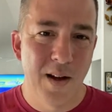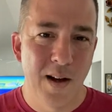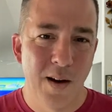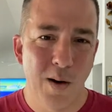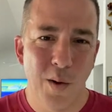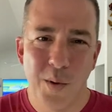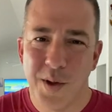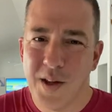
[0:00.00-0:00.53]

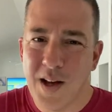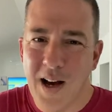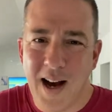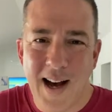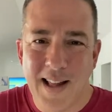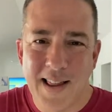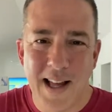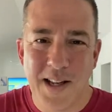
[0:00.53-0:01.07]
Well, with
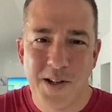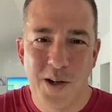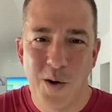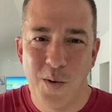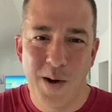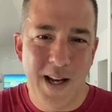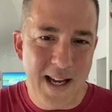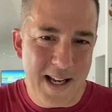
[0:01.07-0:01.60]
God, that's who
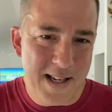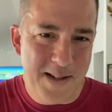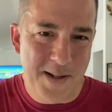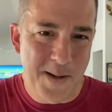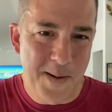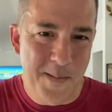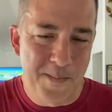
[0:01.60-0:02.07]
He is.